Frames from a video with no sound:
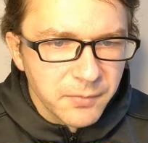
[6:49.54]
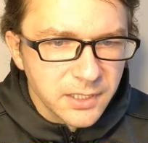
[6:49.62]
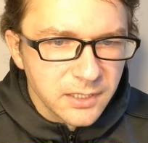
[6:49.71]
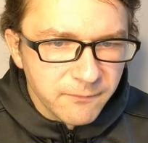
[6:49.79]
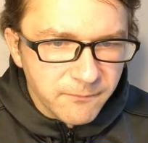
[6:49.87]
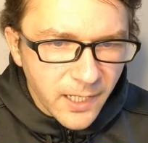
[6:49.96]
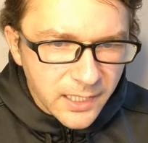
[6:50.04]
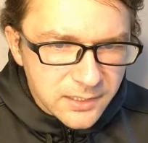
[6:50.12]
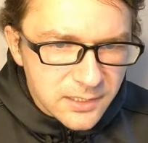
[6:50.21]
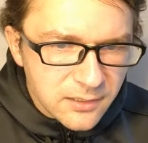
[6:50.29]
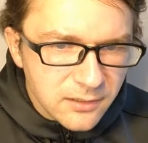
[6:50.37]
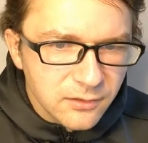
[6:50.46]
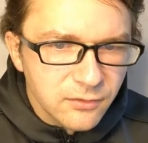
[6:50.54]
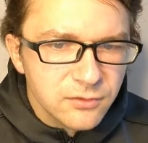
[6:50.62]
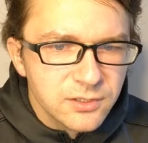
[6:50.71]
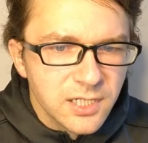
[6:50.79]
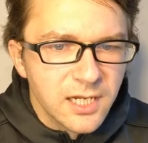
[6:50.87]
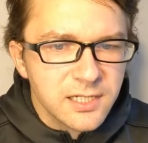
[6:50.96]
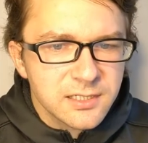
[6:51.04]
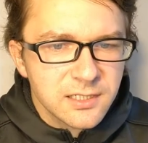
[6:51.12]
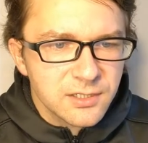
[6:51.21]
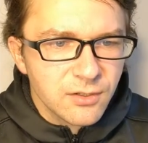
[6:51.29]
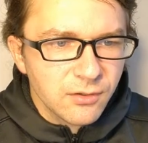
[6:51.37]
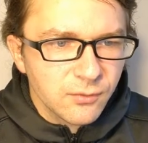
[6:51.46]
But in fact, good taste
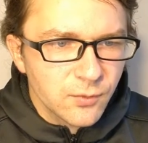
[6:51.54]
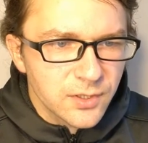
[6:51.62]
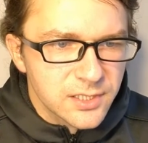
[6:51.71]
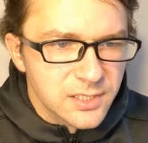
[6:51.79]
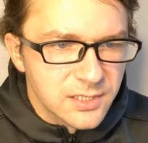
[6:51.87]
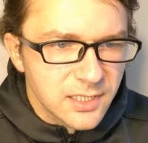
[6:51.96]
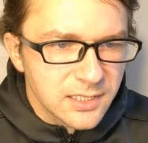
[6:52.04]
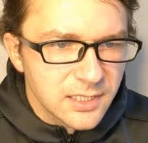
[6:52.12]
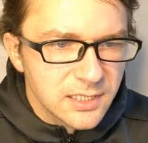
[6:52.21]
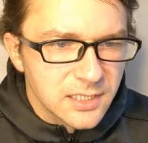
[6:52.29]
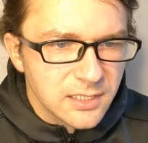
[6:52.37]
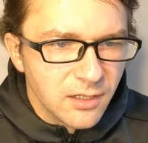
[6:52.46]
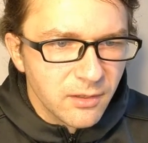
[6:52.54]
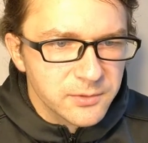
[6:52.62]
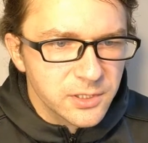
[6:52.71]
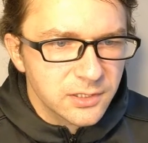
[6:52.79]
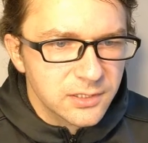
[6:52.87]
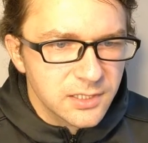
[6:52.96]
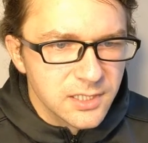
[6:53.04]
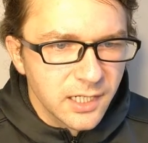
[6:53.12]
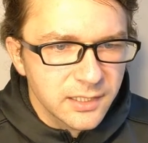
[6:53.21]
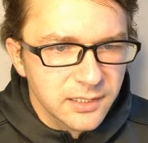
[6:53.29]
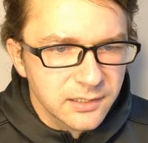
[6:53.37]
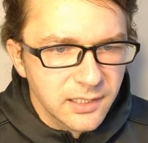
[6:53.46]
is always needed in object
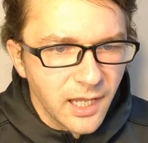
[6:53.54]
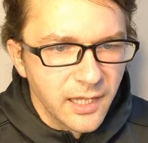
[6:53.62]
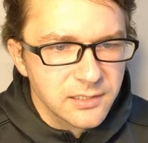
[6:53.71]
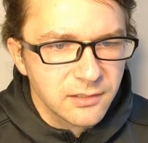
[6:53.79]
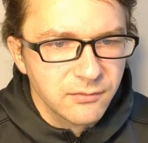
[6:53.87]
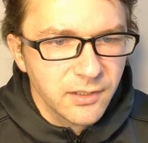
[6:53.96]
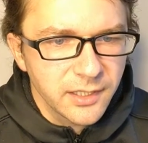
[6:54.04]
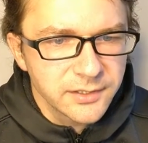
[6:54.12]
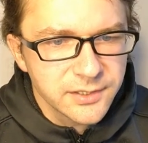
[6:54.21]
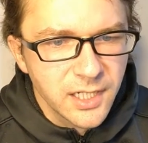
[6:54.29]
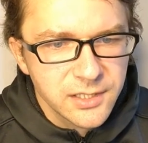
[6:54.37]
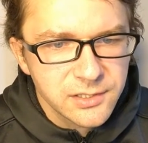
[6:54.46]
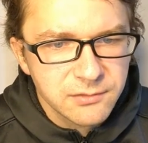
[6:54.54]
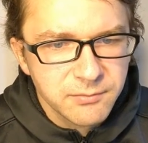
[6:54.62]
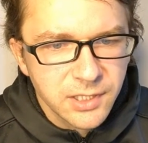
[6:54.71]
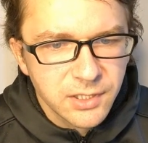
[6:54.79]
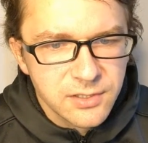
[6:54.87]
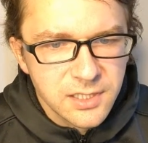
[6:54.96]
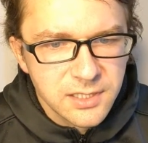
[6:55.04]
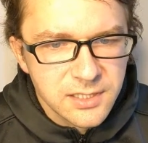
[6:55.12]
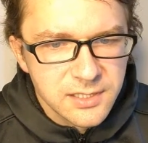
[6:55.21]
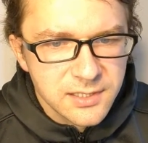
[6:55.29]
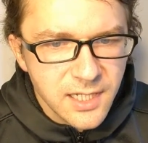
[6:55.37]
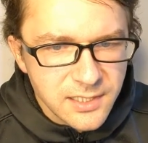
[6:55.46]
design and categorization because it
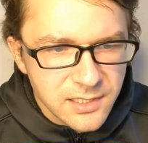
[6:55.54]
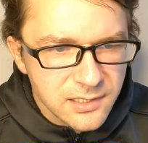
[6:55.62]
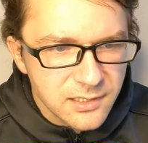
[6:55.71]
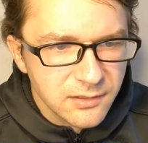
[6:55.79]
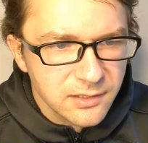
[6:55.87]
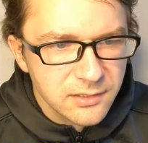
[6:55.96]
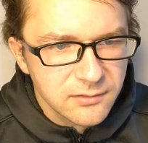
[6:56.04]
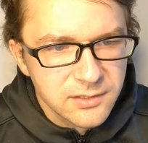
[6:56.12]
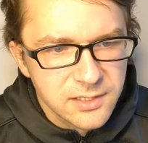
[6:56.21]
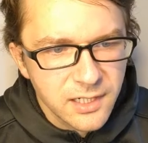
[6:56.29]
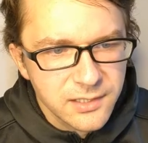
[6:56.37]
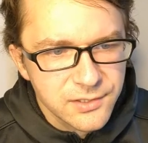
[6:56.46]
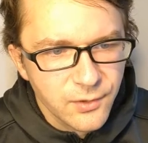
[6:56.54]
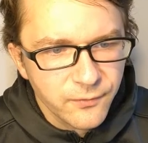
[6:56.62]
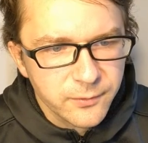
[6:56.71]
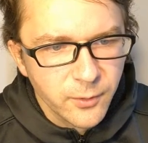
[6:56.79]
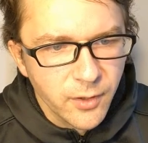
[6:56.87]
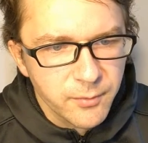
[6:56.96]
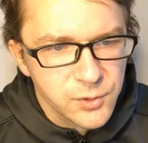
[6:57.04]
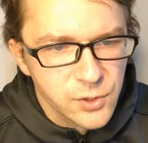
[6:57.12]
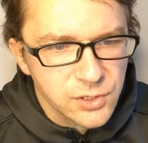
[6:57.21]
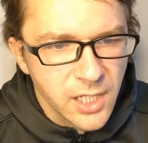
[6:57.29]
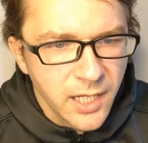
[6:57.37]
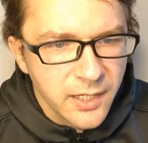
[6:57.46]
is necessary to design software
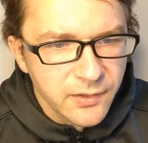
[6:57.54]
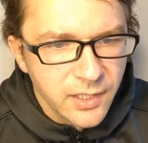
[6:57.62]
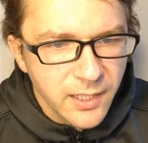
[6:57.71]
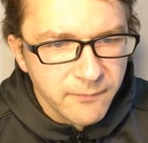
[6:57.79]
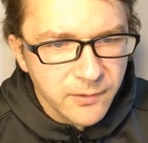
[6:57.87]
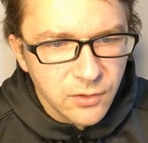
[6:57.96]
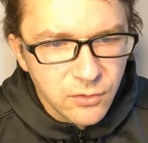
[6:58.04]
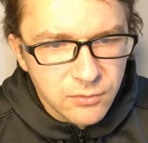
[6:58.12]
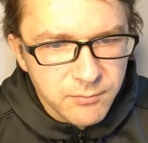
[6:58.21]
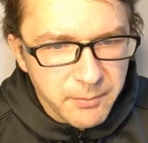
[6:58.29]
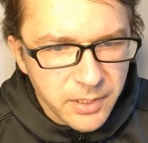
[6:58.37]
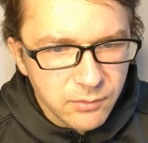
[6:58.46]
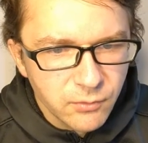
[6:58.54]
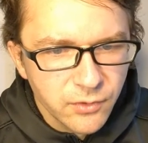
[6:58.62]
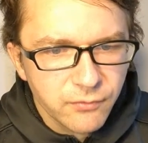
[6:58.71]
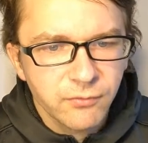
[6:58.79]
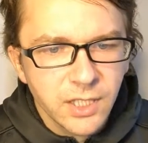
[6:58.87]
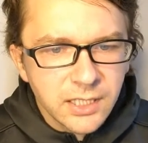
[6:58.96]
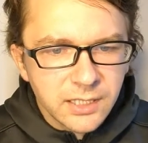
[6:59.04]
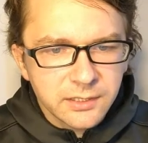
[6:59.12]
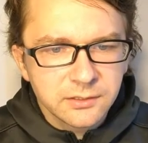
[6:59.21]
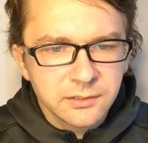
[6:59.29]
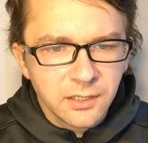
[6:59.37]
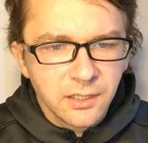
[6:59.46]
objects that have a good mapping with
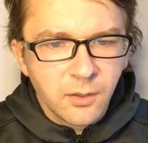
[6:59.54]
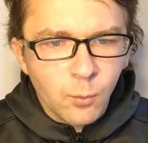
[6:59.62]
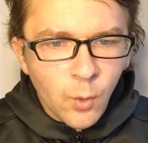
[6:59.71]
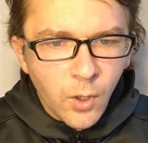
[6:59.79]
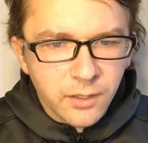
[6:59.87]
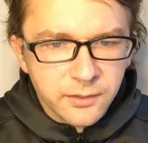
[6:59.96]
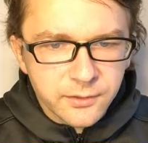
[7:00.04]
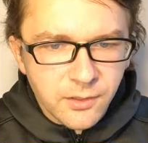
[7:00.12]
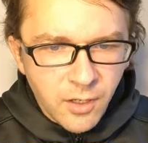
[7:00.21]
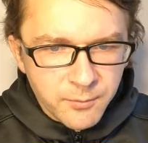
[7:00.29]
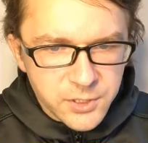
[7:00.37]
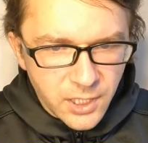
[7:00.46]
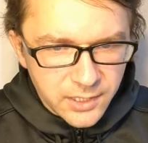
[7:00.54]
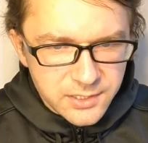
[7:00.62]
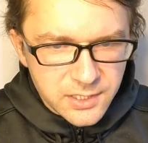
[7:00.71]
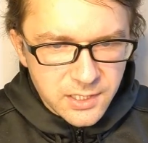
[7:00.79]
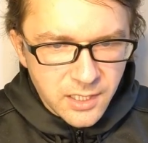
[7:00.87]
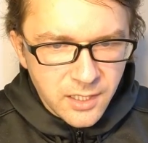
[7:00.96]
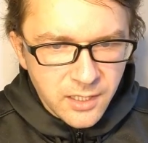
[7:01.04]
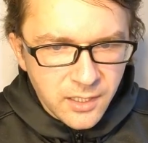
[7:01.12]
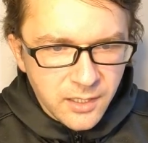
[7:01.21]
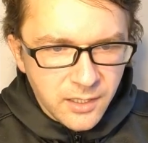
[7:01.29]
real-world objects,